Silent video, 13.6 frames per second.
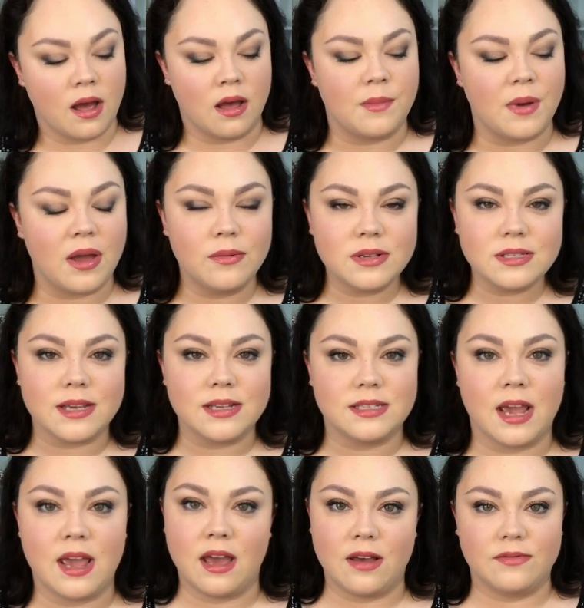Um, I always like to
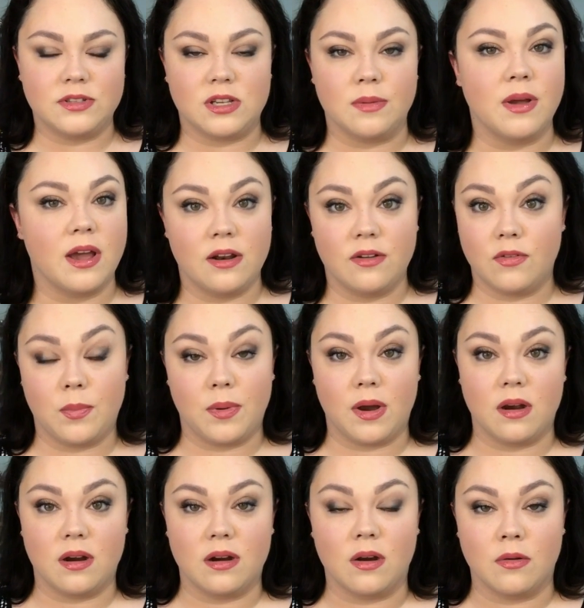have some kind of a
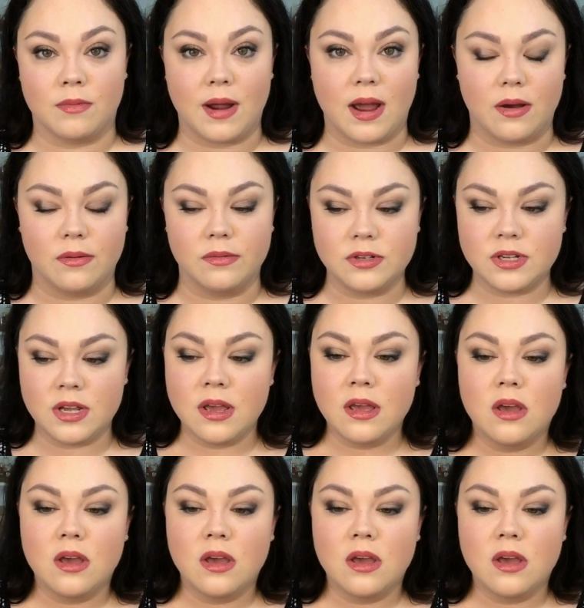bar around.